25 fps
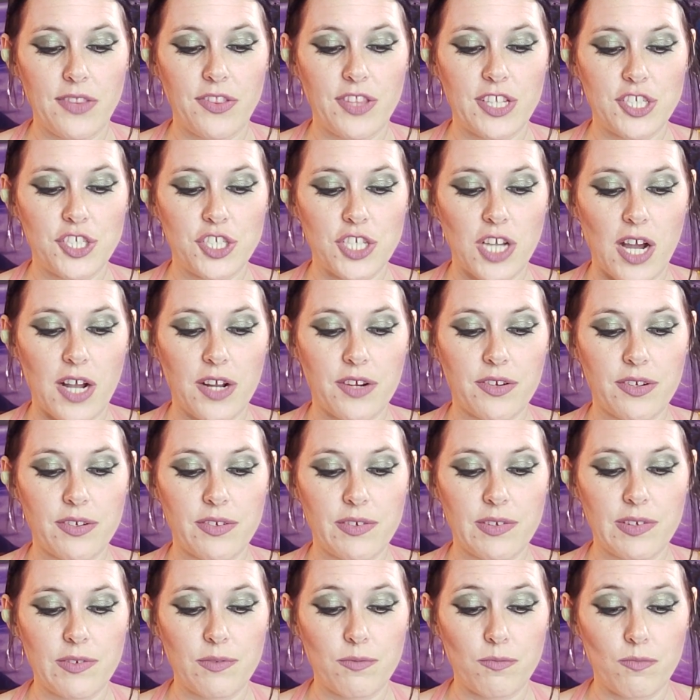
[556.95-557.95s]
The
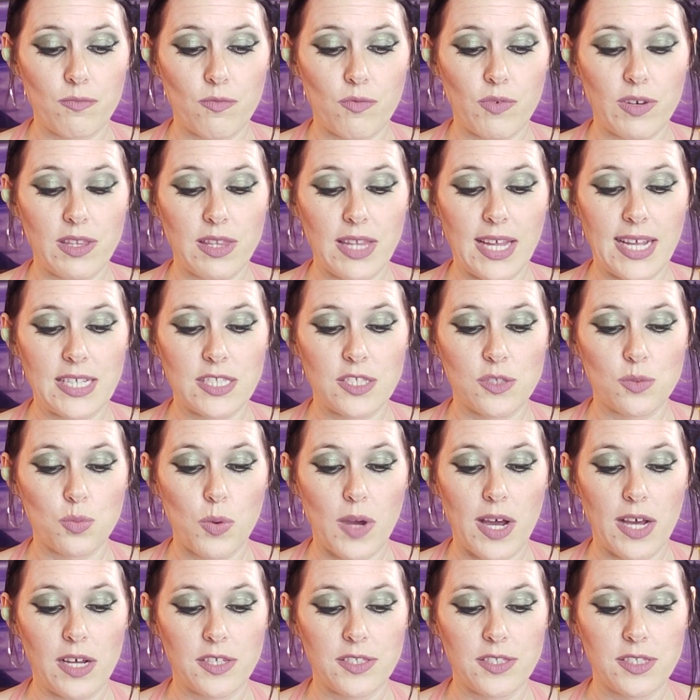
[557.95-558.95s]
chakra relates
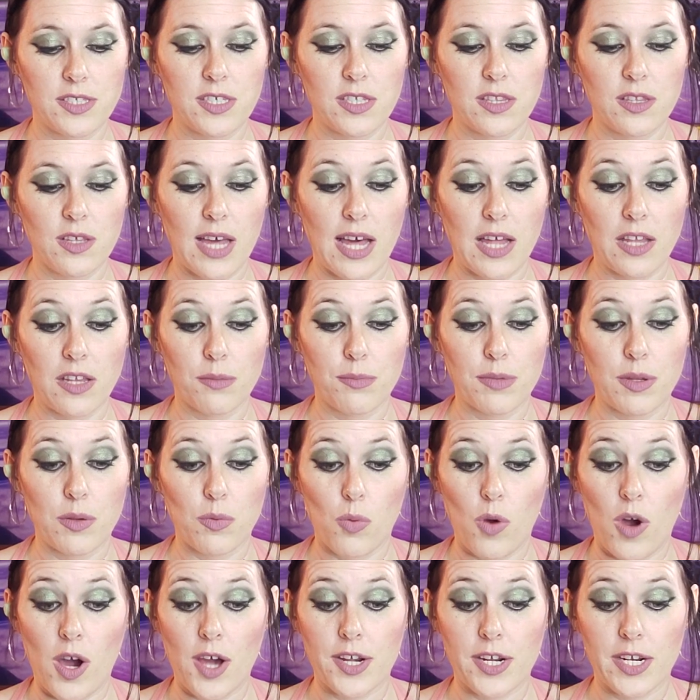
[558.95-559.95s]
well to the
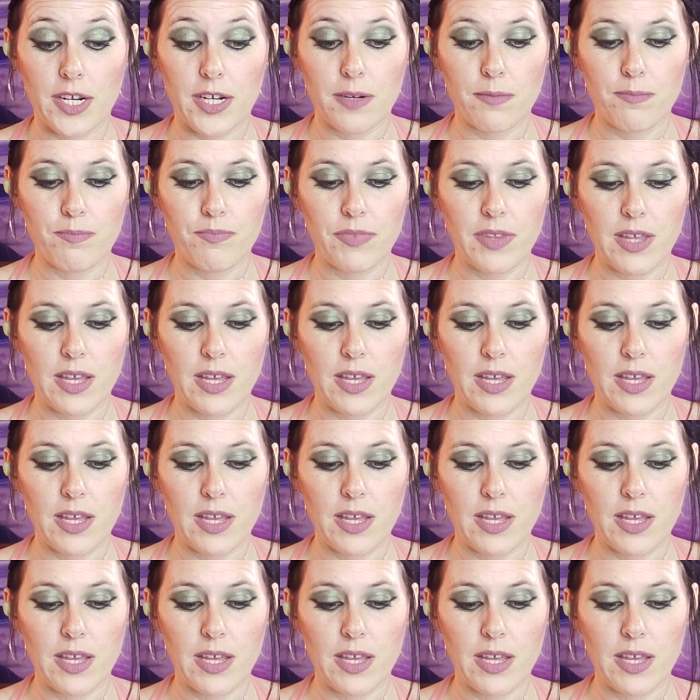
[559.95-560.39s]
element water